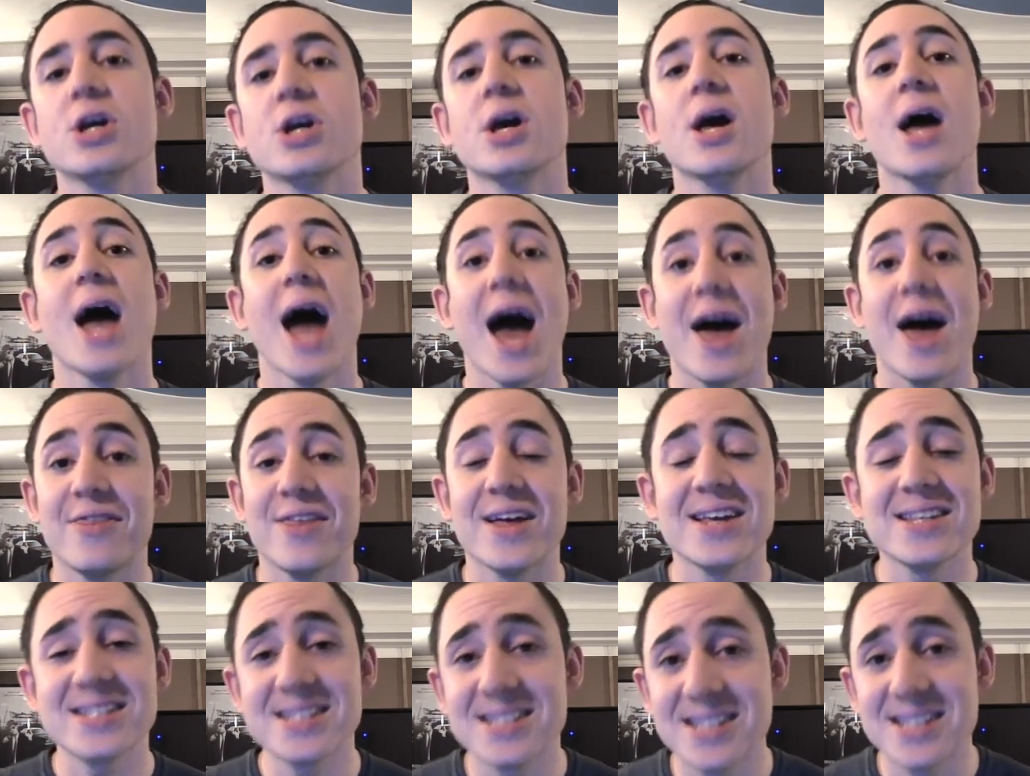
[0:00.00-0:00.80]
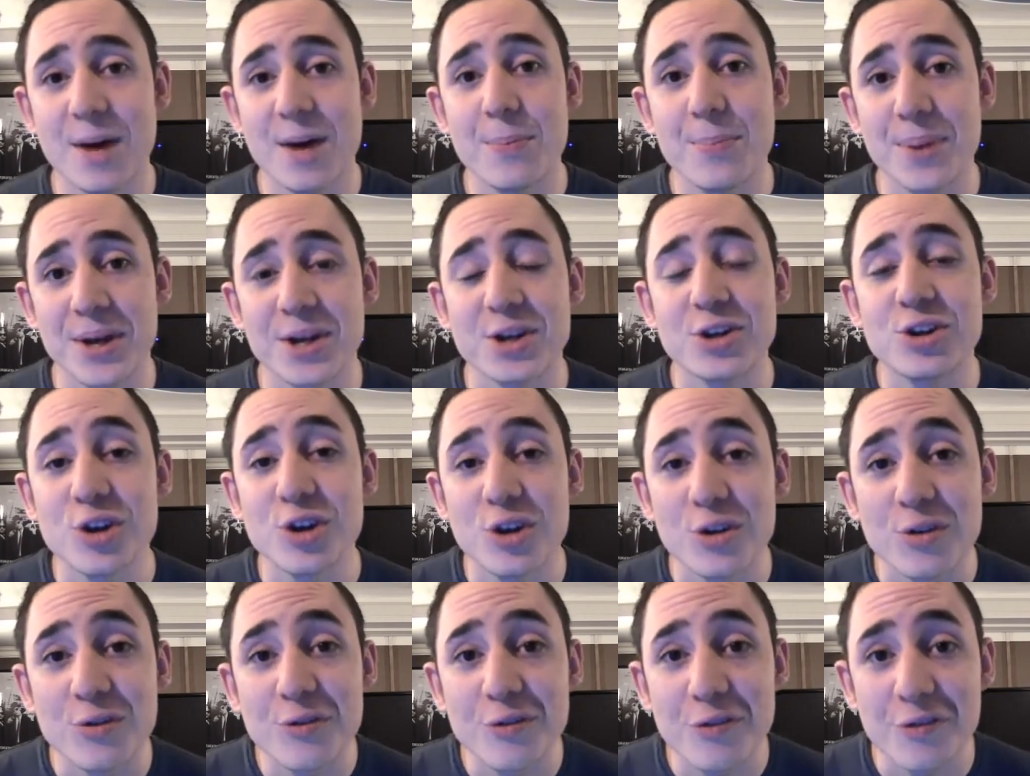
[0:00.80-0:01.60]
and this has now been
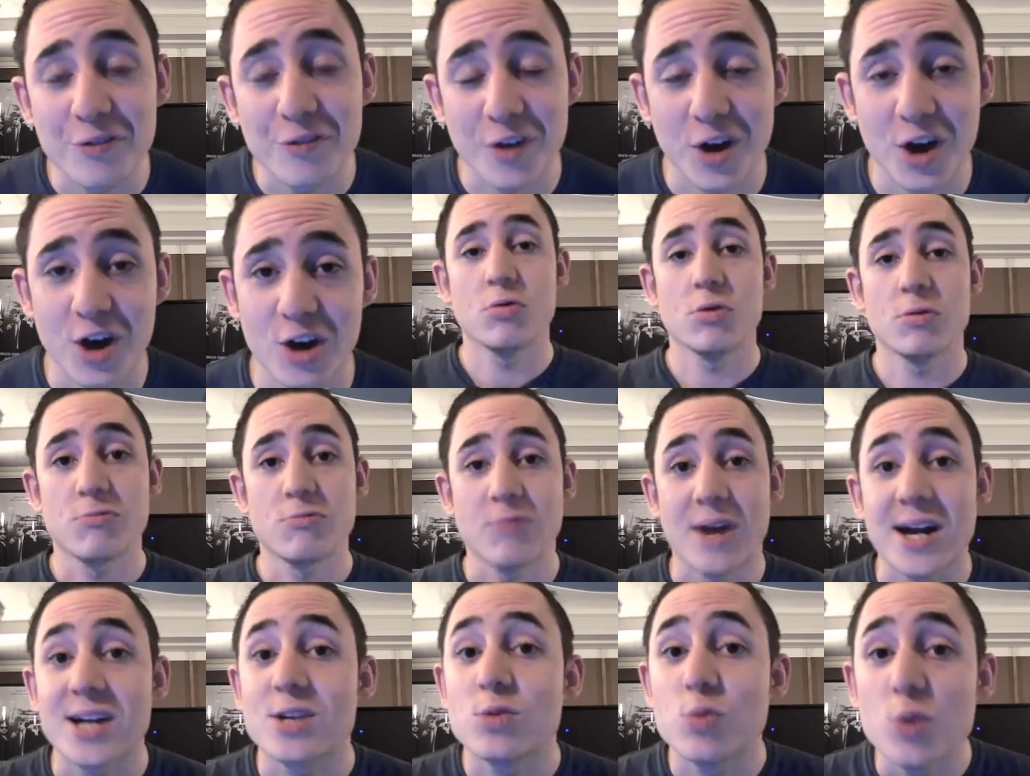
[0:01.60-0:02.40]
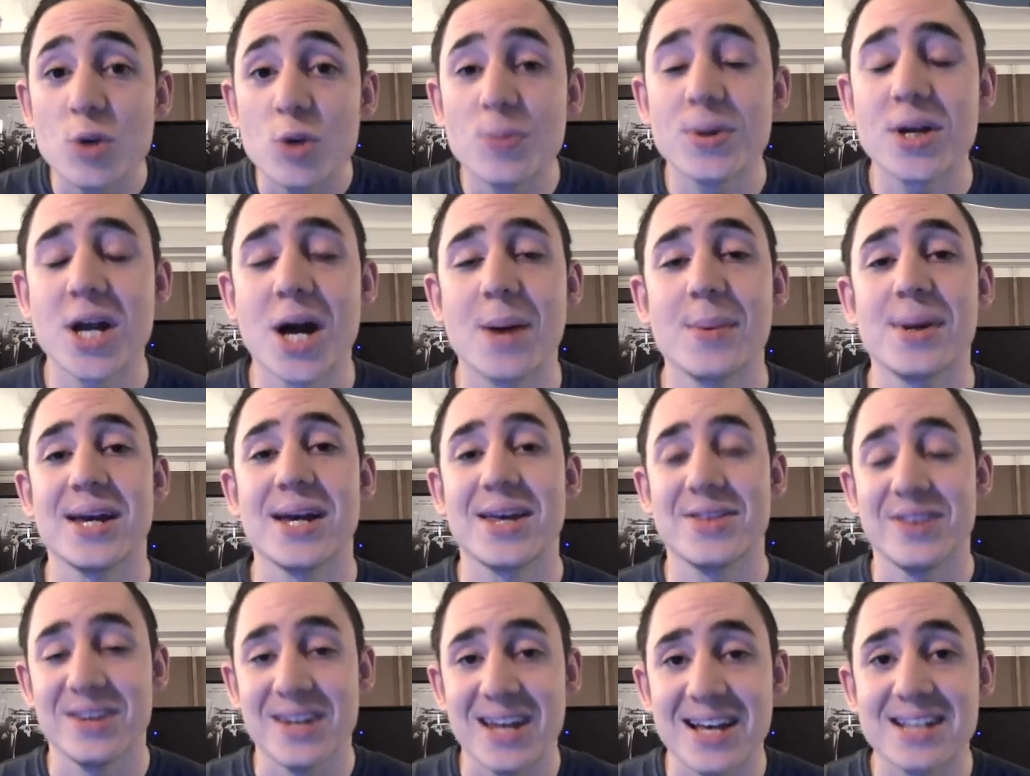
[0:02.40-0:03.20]
confirmed. Ranked will be coming in
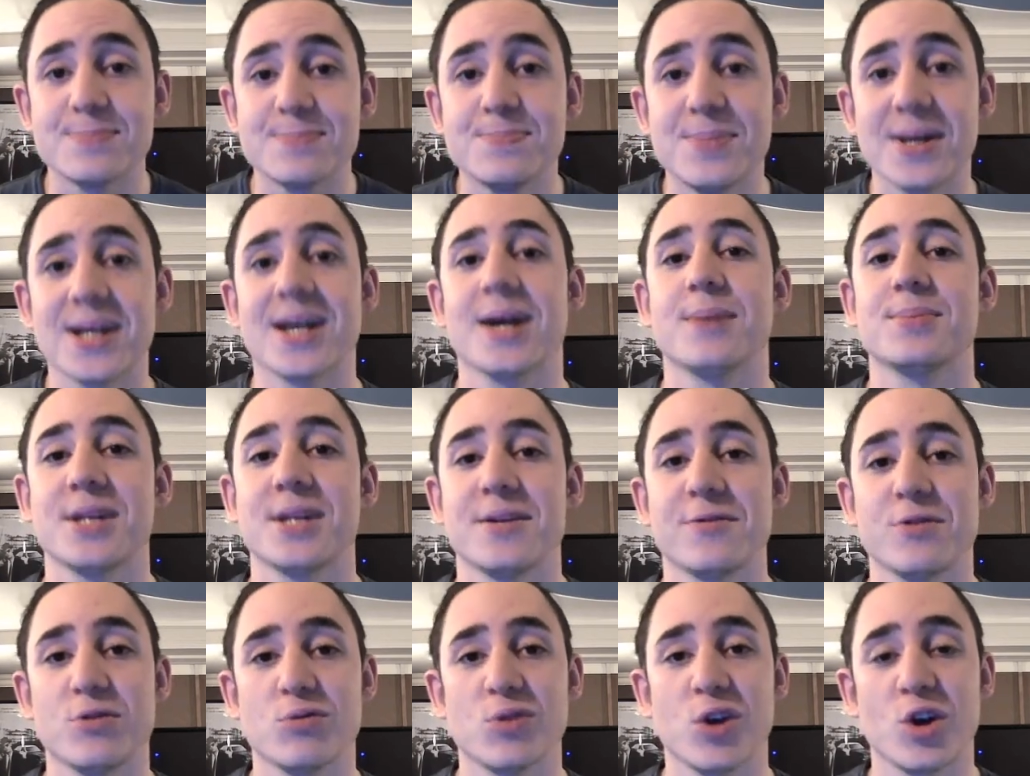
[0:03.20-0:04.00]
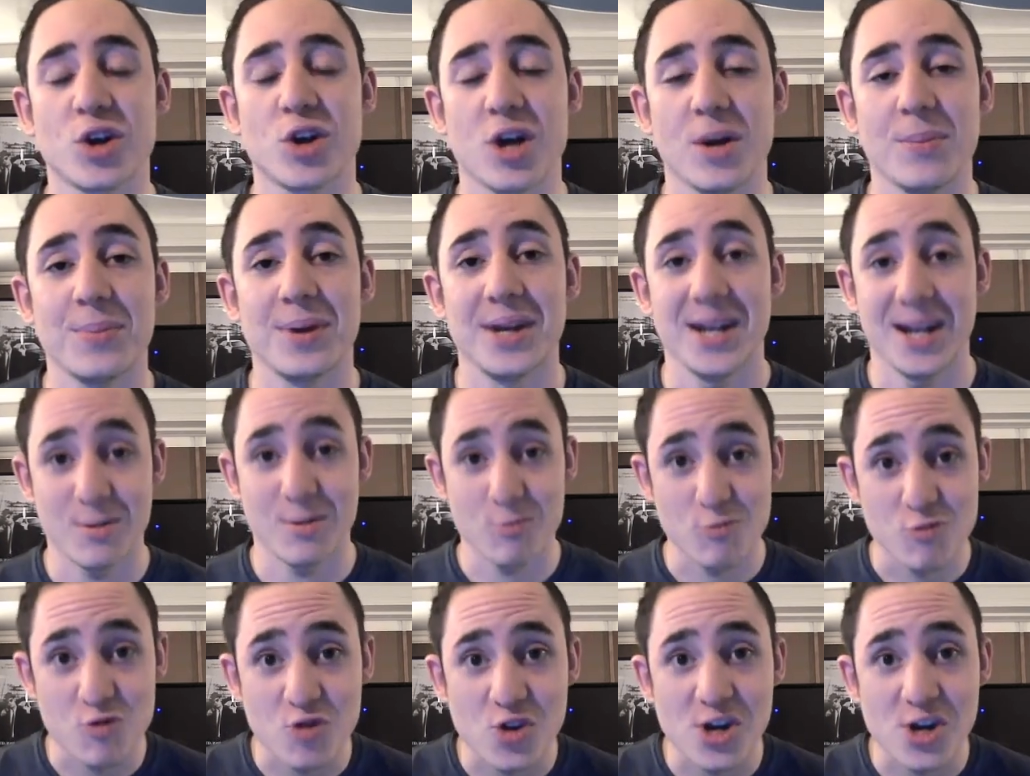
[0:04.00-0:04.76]
the next big update for Rogue Company. I'm really